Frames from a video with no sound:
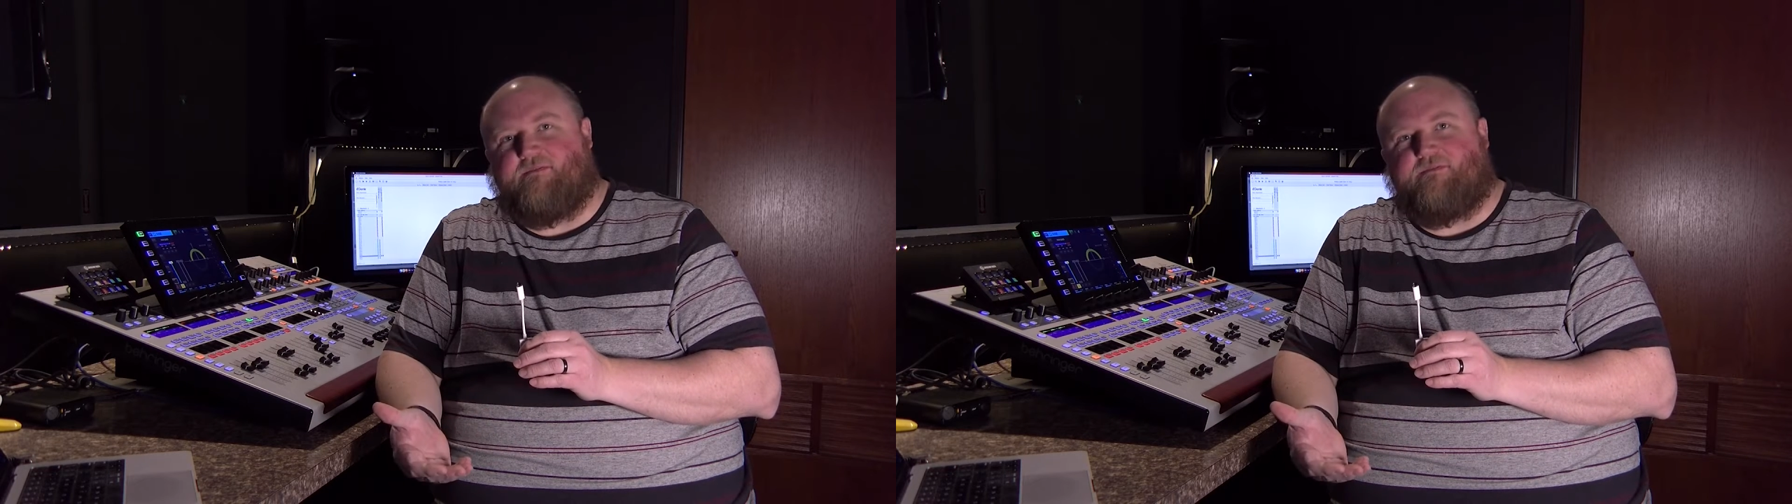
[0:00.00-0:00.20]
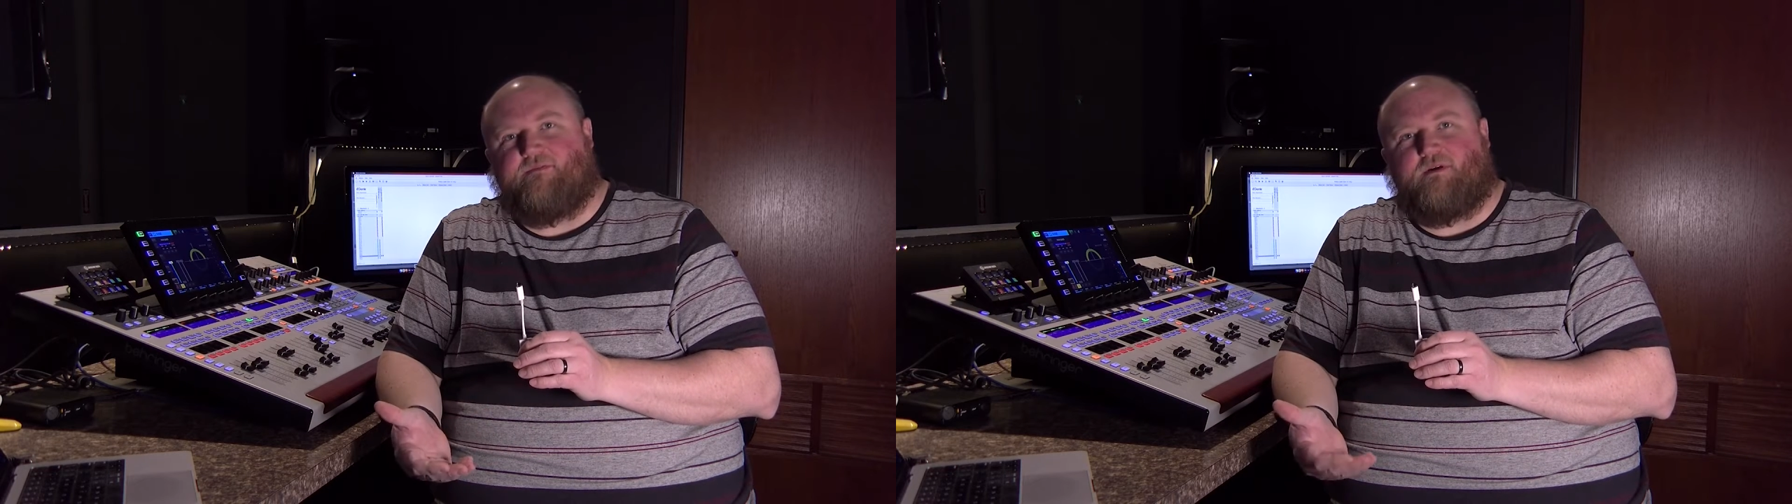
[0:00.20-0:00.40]

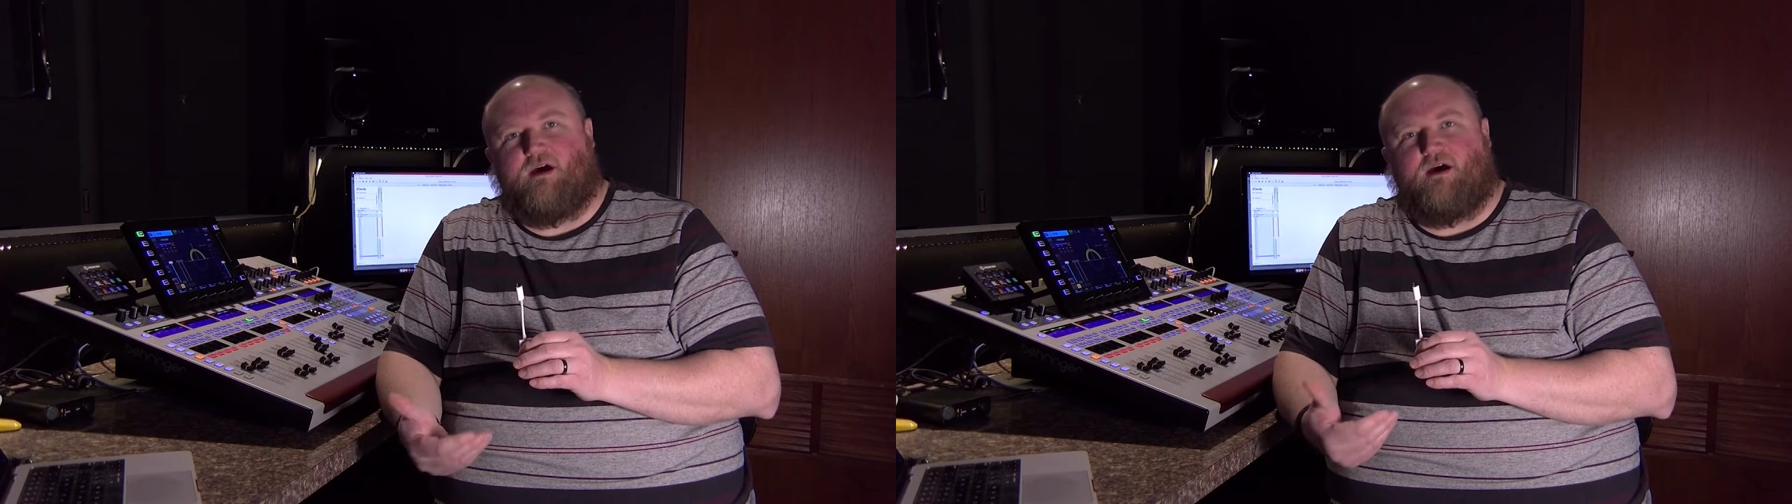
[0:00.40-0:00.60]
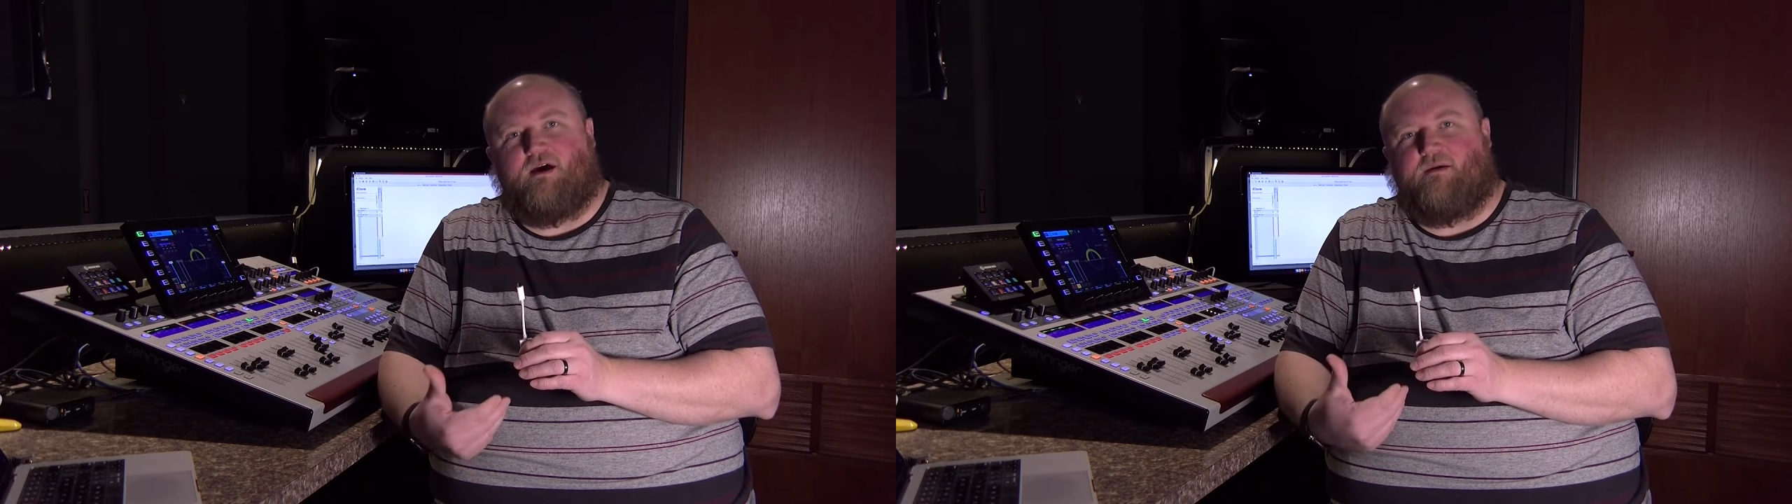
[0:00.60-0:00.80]
of
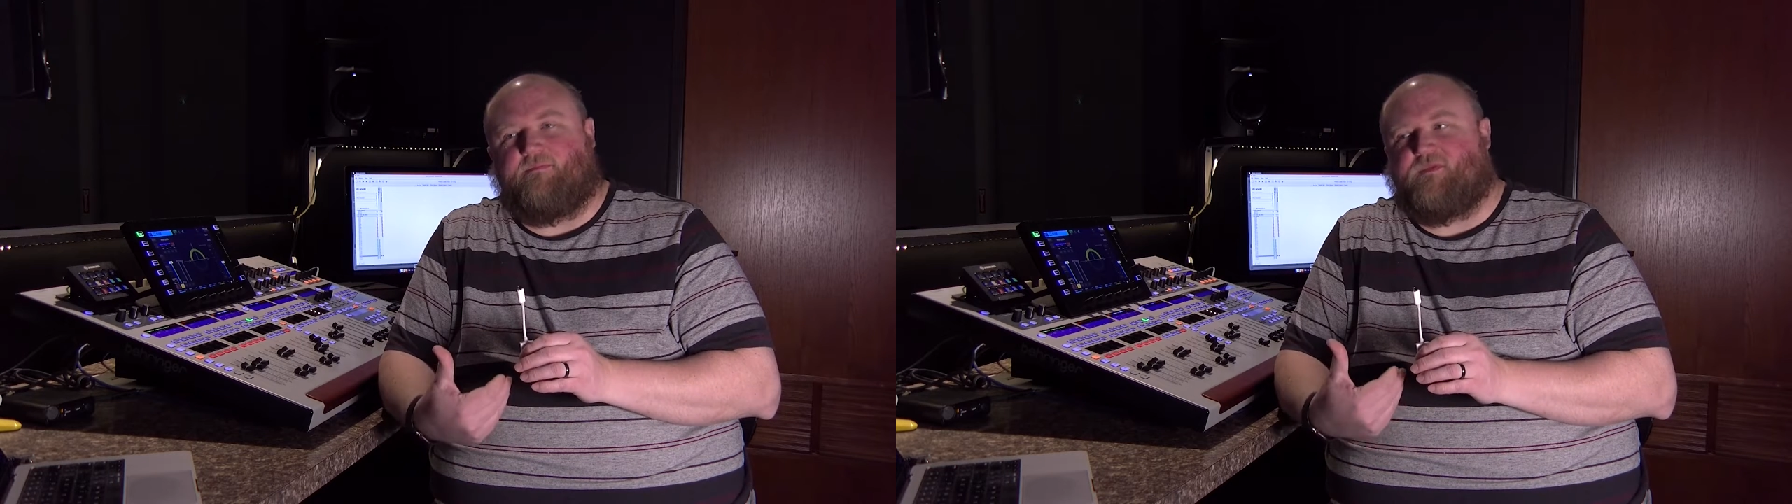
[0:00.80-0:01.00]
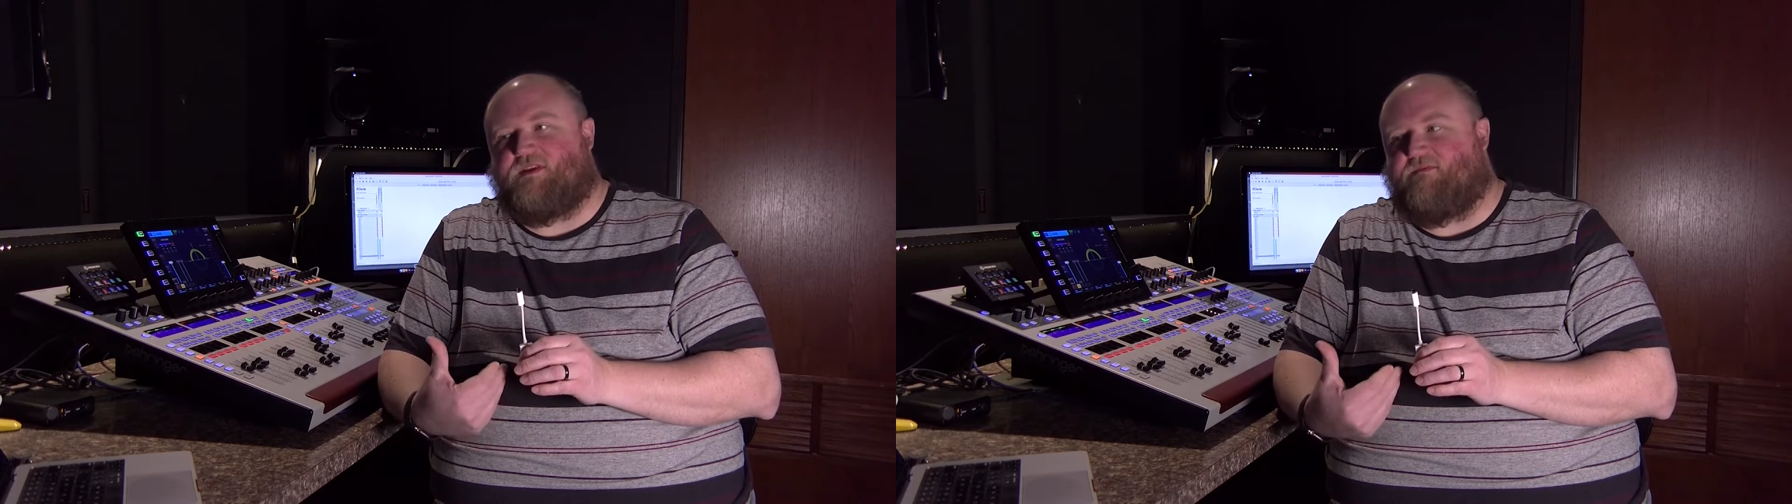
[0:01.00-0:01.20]
um,